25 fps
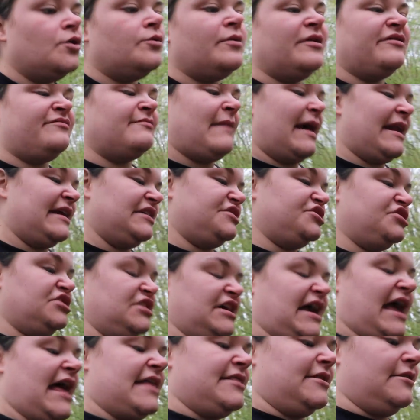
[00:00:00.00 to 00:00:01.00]
we've managed to
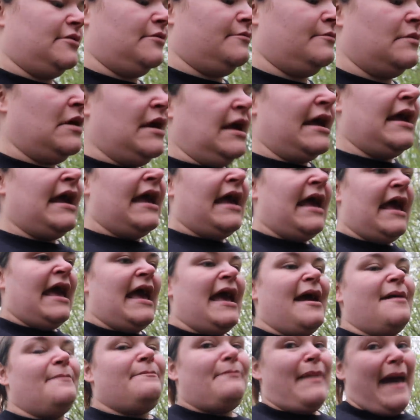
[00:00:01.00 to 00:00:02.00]
get them
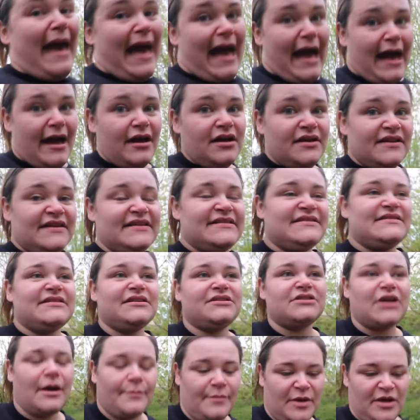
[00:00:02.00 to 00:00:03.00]
better. Still
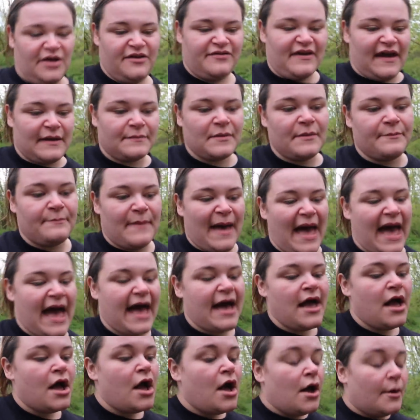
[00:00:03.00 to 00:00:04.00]
not perfect, but better.
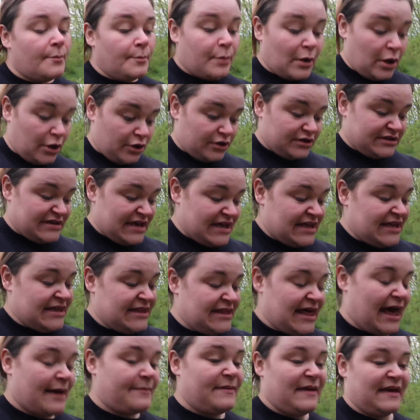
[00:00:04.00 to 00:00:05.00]
But
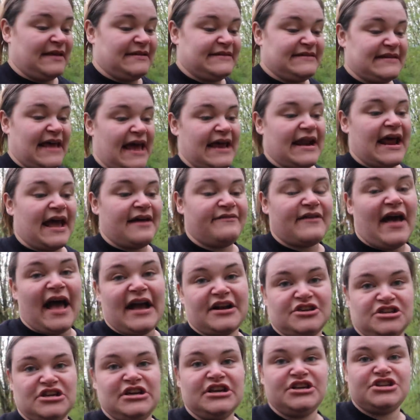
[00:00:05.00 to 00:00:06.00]
that being said, I've
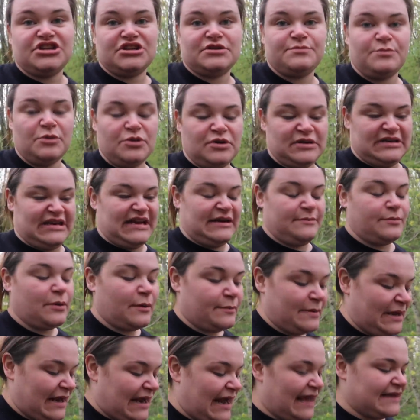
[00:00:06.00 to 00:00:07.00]
actually just booked in
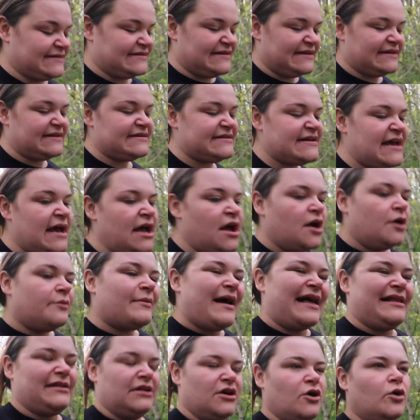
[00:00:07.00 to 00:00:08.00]
puppy classes.
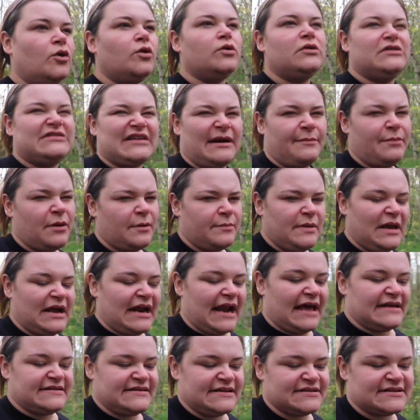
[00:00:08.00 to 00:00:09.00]
Well, older puppy
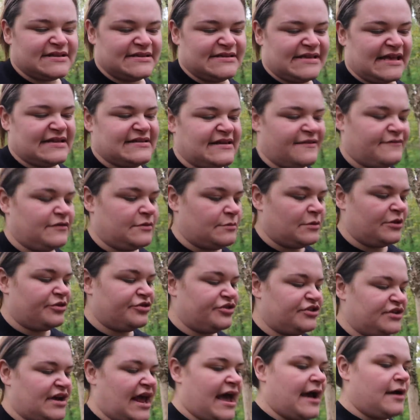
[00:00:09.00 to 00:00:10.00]
classes, because they're 7
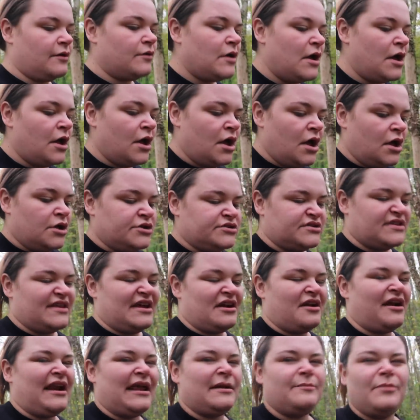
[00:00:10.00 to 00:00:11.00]
months now, so they're
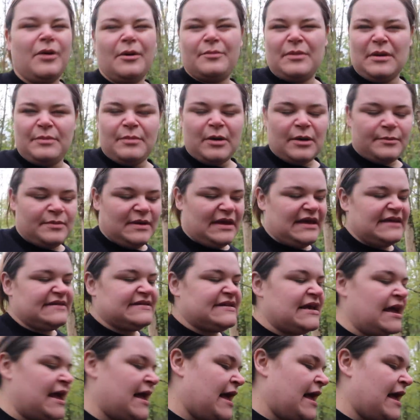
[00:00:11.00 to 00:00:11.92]
not like puppies.